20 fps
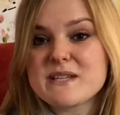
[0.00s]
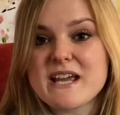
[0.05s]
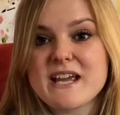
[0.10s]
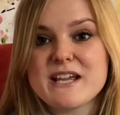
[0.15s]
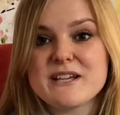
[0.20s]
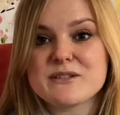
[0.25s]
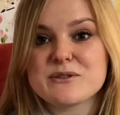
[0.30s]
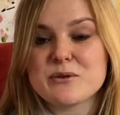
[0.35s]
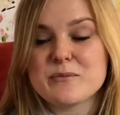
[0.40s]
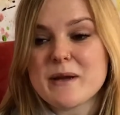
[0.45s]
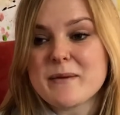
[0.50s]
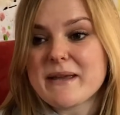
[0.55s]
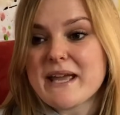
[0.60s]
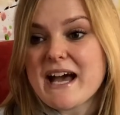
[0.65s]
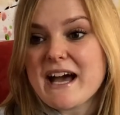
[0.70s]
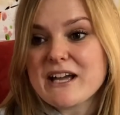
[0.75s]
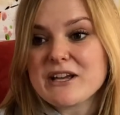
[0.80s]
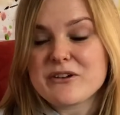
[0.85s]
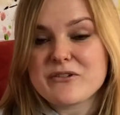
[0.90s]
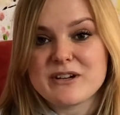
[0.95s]
days, or maybe
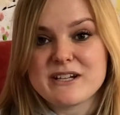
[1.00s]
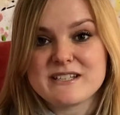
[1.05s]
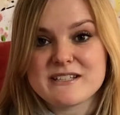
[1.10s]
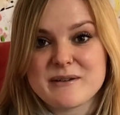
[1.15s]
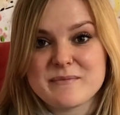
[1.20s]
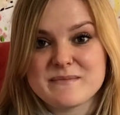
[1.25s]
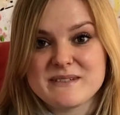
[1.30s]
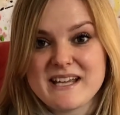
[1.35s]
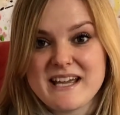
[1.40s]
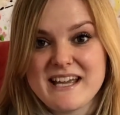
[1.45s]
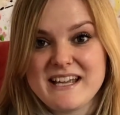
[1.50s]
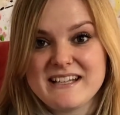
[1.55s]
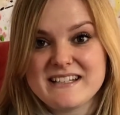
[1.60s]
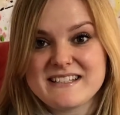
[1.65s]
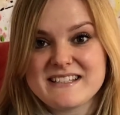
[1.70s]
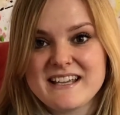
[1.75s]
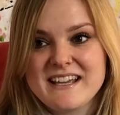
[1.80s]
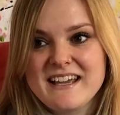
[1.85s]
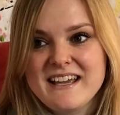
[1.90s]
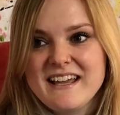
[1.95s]
angry some
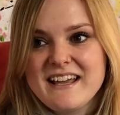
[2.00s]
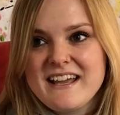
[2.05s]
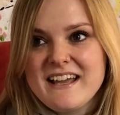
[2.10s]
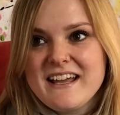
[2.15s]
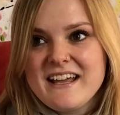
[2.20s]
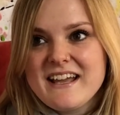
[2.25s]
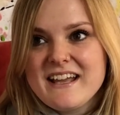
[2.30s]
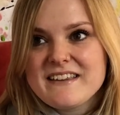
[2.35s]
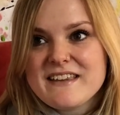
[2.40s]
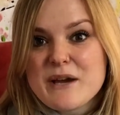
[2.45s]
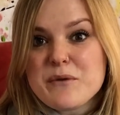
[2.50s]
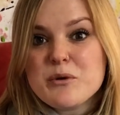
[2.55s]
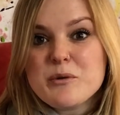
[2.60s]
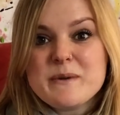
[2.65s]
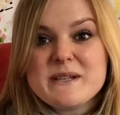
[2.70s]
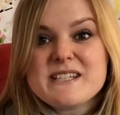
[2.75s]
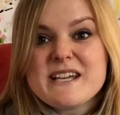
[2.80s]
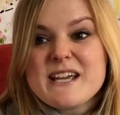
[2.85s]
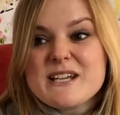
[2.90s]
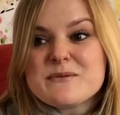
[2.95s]
days, there will
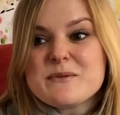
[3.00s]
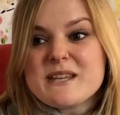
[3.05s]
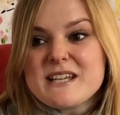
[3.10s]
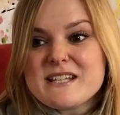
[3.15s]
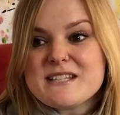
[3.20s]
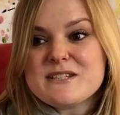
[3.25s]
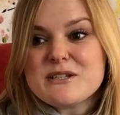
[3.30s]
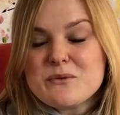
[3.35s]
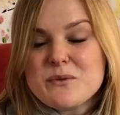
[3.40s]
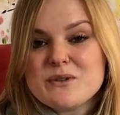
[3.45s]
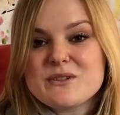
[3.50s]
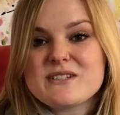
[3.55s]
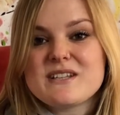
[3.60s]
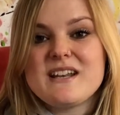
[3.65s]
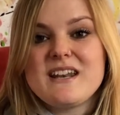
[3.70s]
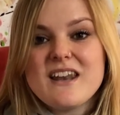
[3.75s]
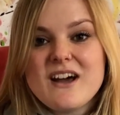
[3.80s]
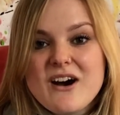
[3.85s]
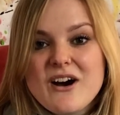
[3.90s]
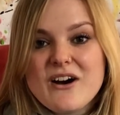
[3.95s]
be days where they still want to
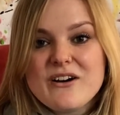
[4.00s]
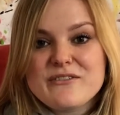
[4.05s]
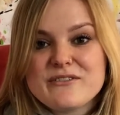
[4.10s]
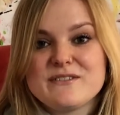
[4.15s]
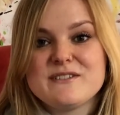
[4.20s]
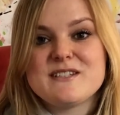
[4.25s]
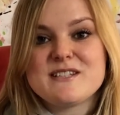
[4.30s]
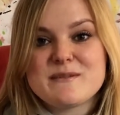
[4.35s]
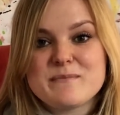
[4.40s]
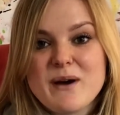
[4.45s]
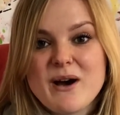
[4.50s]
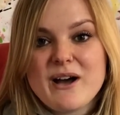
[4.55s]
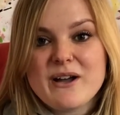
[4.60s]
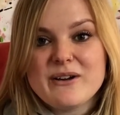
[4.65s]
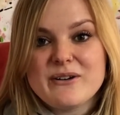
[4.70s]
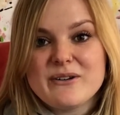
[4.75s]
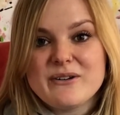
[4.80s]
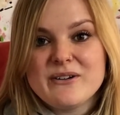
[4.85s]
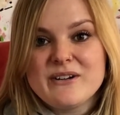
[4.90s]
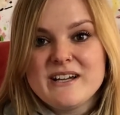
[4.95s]
laugh and
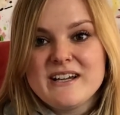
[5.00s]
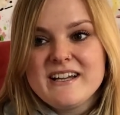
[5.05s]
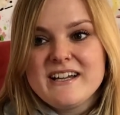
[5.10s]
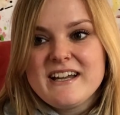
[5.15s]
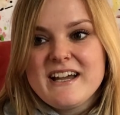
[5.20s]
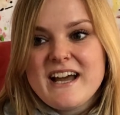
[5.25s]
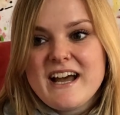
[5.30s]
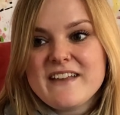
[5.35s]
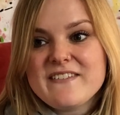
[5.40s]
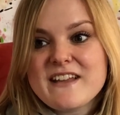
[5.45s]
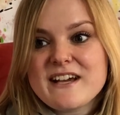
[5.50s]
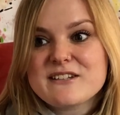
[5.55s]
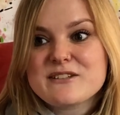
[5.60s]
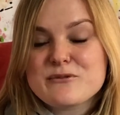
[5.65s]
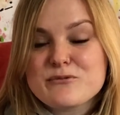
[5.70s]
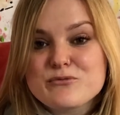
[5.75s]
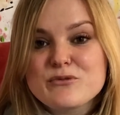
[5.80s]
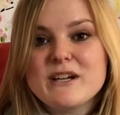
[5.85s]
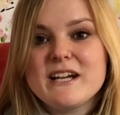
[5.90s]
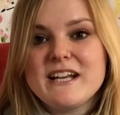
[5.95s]
smile, and that's
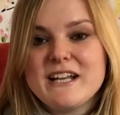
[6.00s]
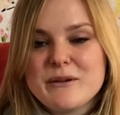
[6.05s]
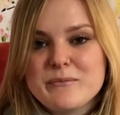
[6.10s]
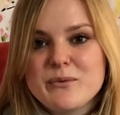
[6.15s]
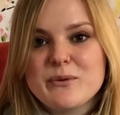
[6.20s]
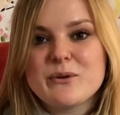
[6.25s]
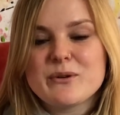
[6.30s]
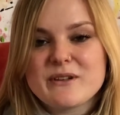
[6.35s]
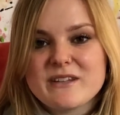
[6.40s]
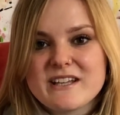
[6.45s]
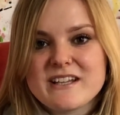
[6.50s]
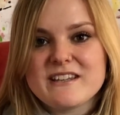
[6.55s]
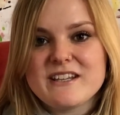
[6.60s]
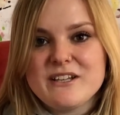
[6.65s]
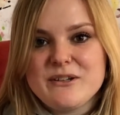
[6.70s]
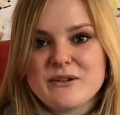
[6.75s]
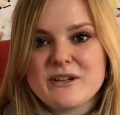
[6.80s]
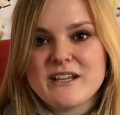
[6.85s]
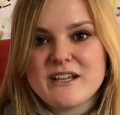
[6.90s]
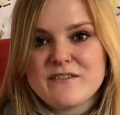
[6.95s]
a really important thing that
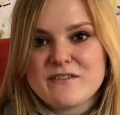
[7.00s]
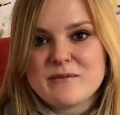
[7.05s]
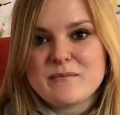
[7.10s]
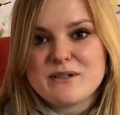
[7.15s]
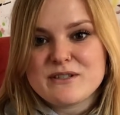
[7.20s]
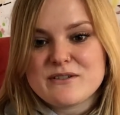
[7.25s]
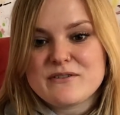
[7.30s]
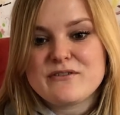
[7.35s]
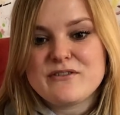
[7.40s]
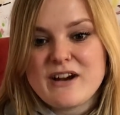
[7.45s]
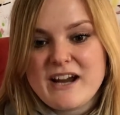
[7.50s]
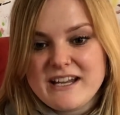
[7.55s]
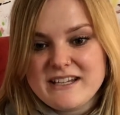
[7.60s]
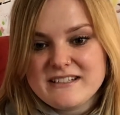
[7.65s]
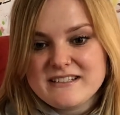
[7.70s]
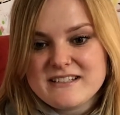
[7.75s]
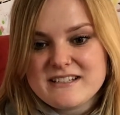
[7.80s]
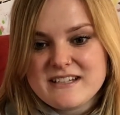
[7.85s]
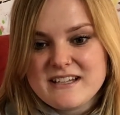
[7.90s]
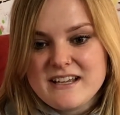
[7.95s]
you can give them as a
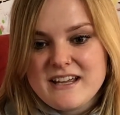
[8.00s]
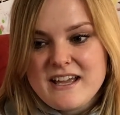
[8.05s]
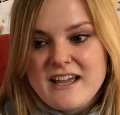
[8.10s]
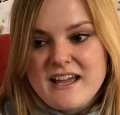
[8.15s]
friend.